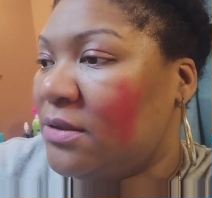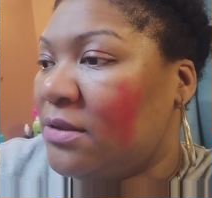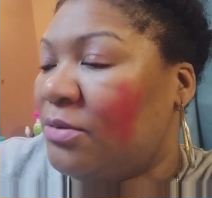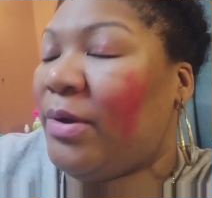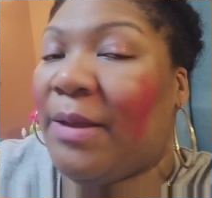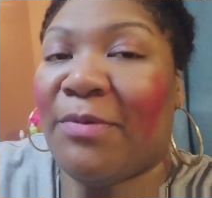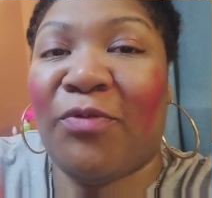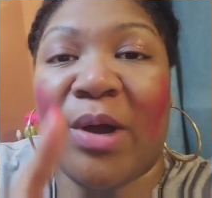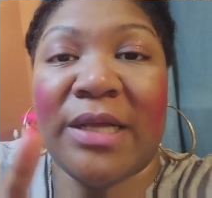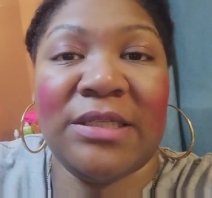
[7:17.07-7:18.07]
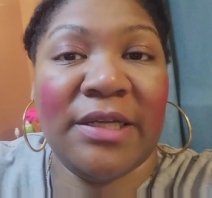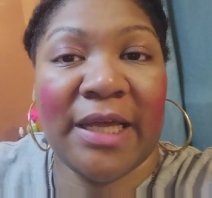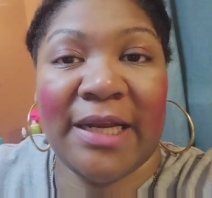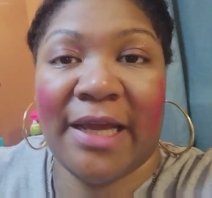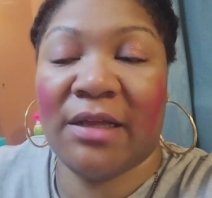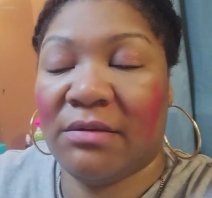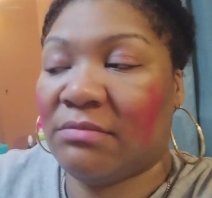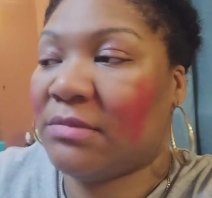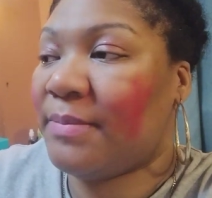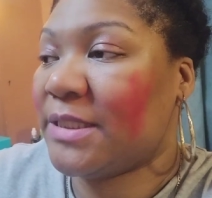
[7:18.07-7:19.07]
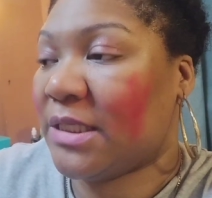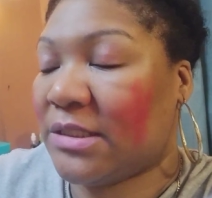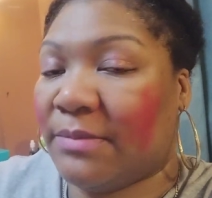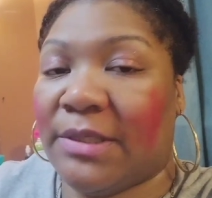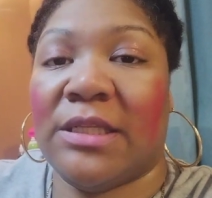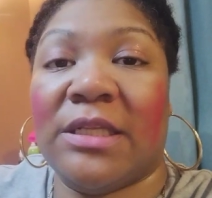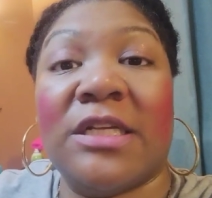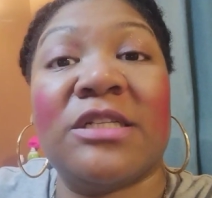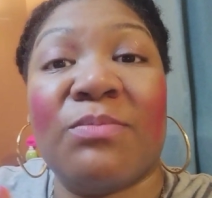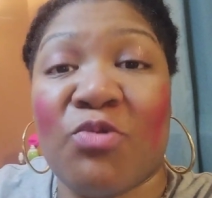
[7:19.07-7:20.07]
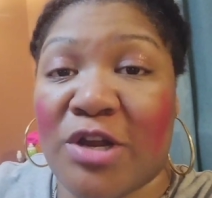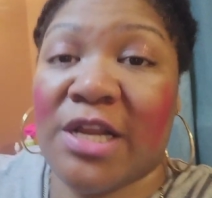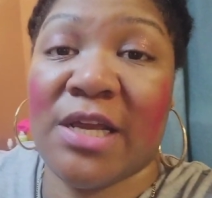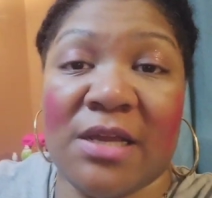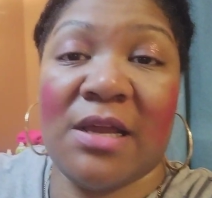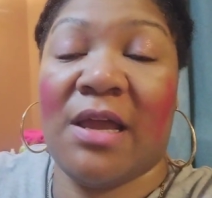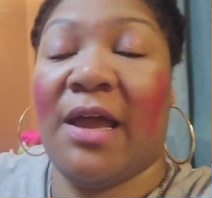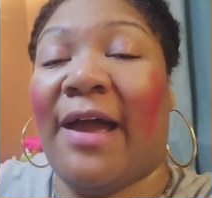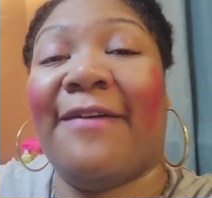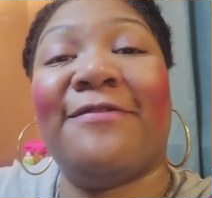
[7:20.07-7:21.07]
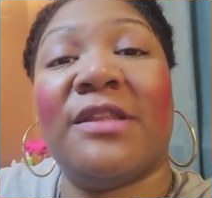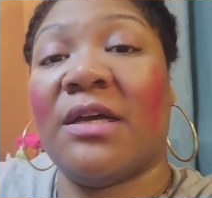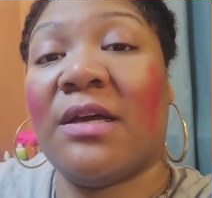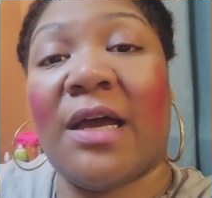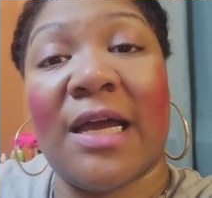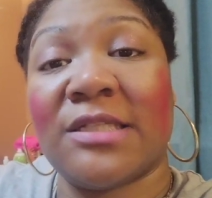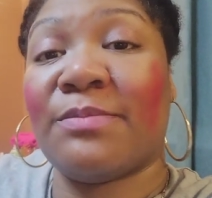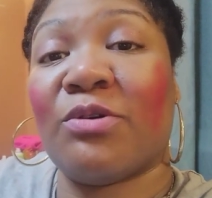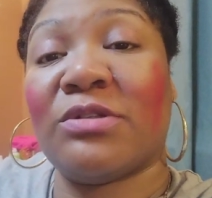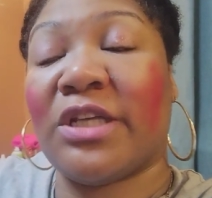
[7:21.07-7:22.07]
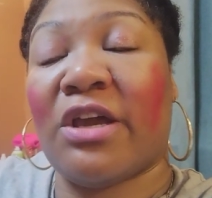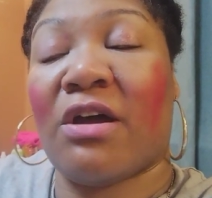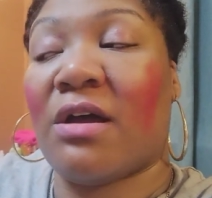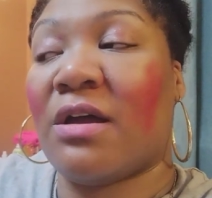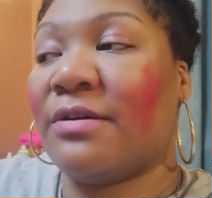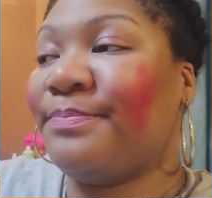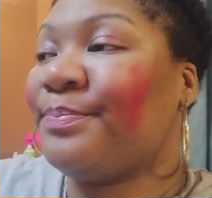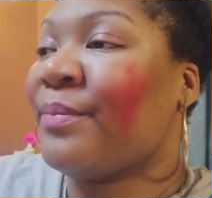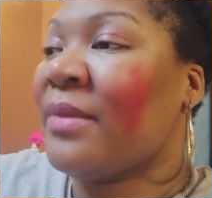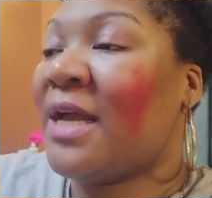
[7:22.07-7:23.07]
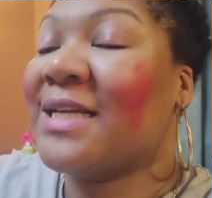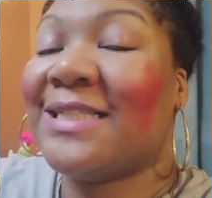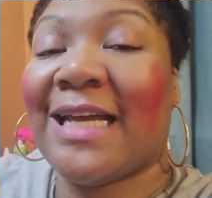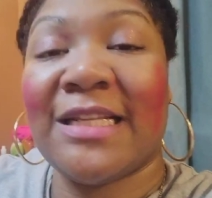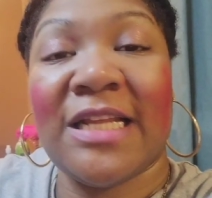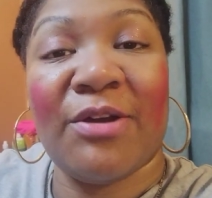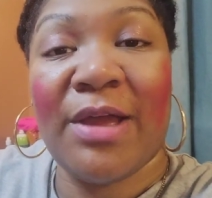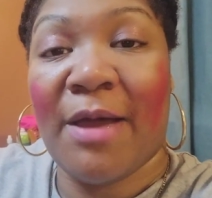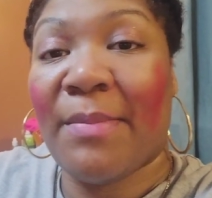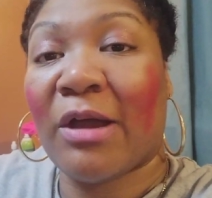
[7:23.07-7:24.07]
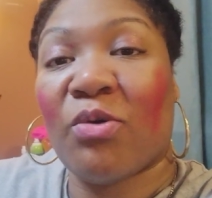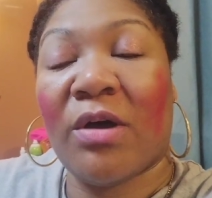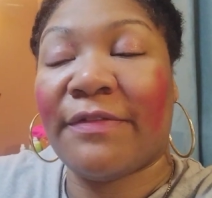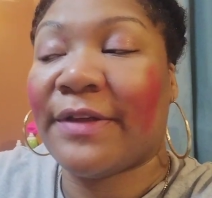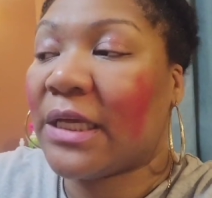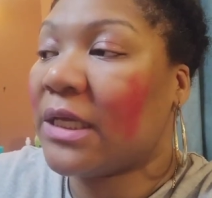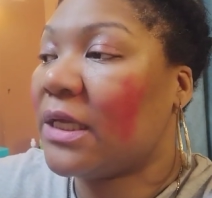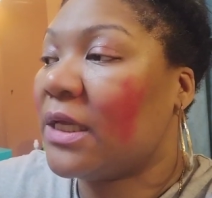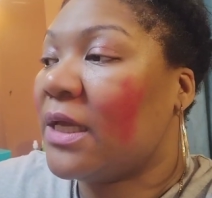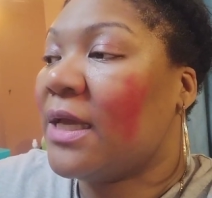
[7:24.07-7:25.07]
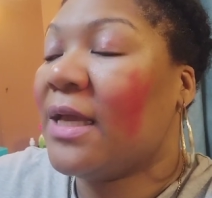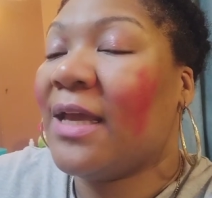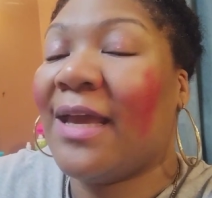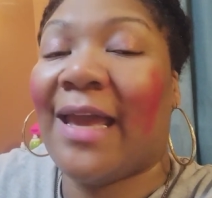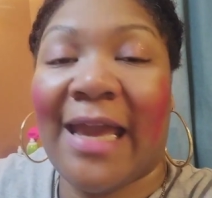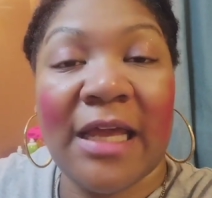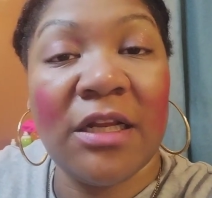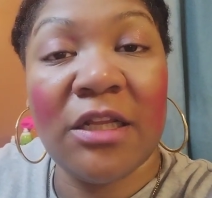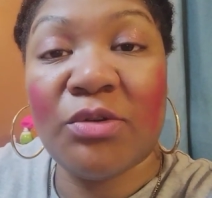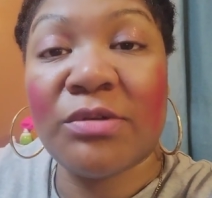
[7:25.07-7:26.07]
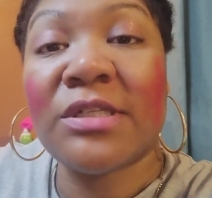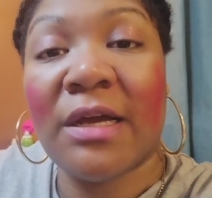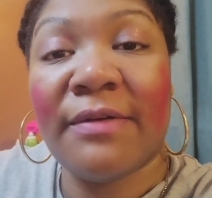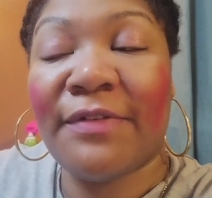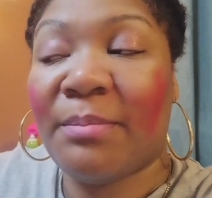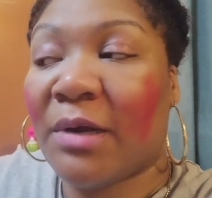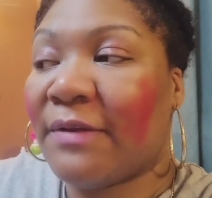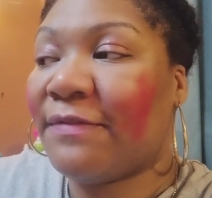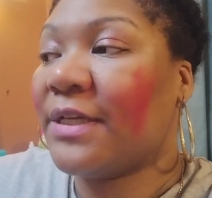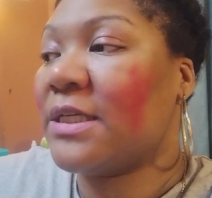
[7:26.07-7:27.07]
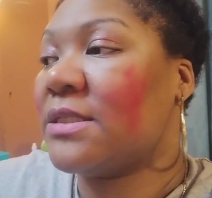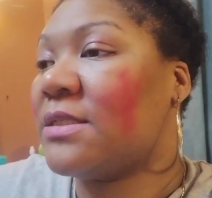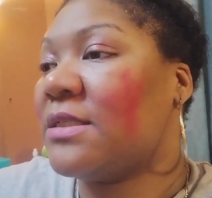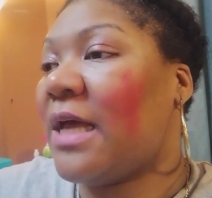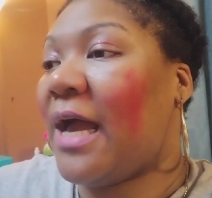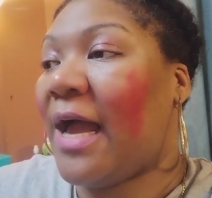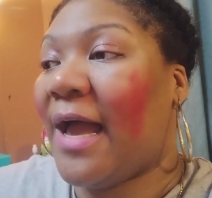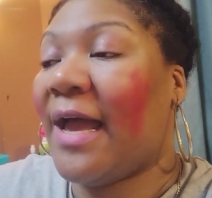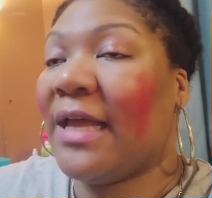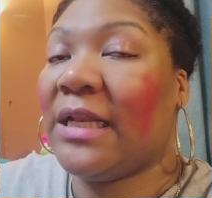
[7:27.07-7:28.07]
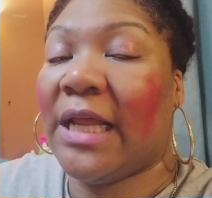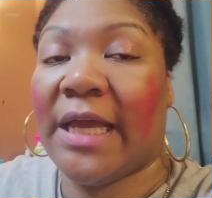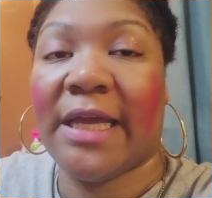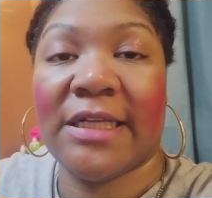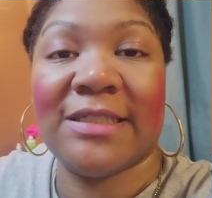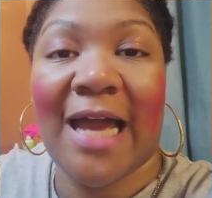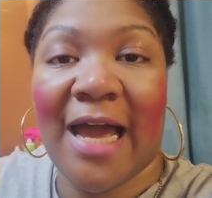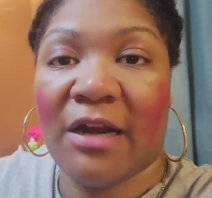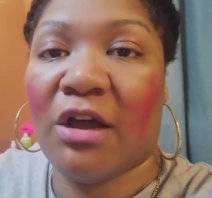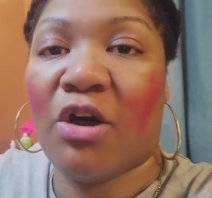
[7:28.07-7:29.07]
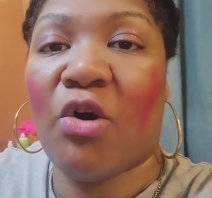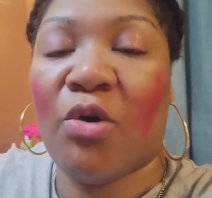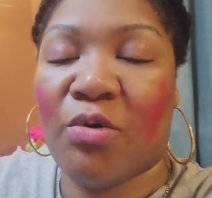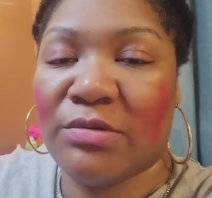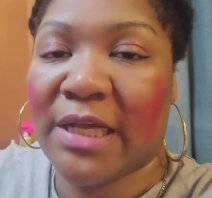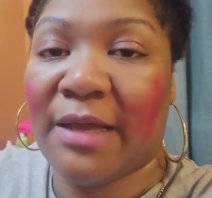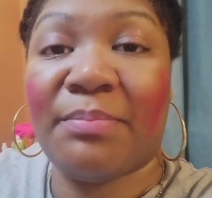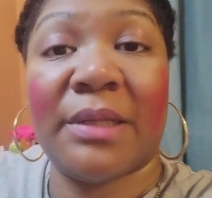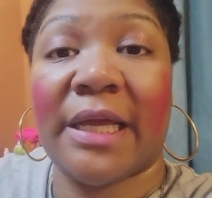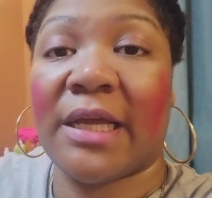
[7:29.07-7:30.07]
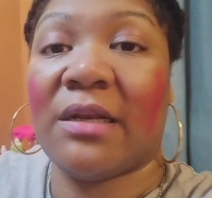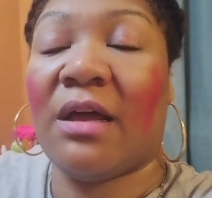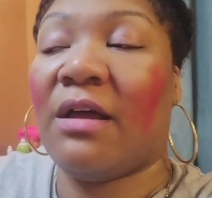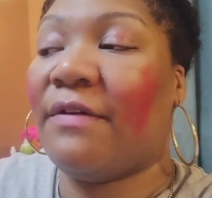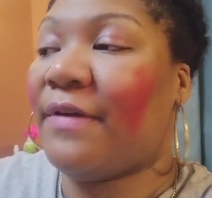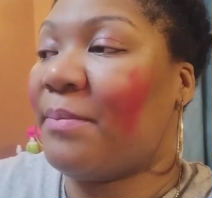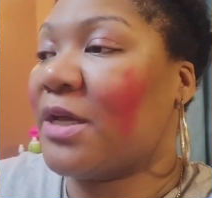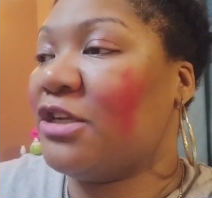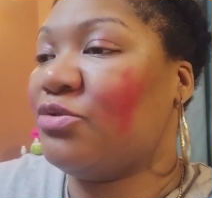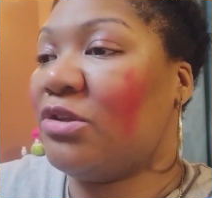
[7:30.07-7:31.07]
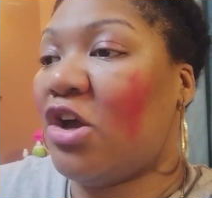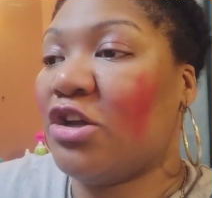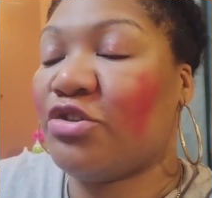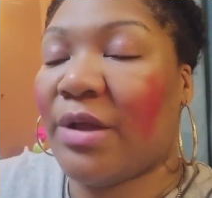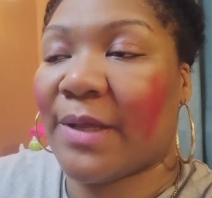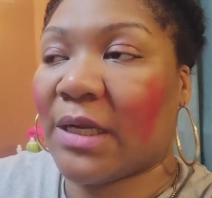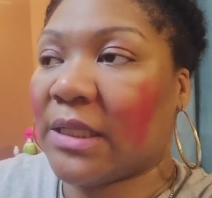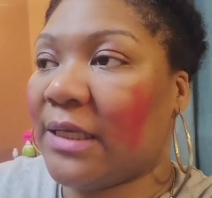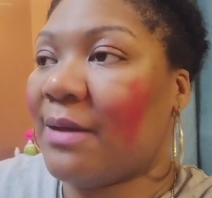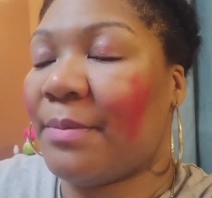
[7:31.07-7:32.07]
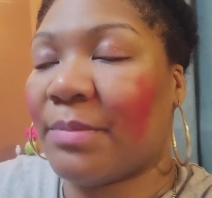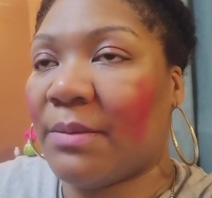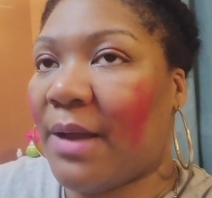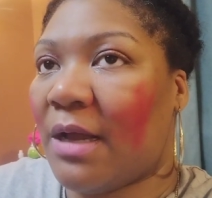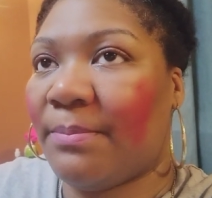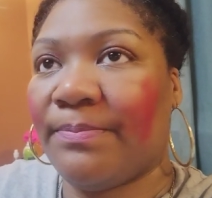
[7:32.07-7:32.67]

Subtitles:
Wait, before I tell y'all that, let me tell you something. This morning, after I spoke to y'all, sat down, had my coffee, ate a little something for breakfast. I had a whole day planned of I'm gonna do laundry, I'm gonna clean up, I'm gonna mop.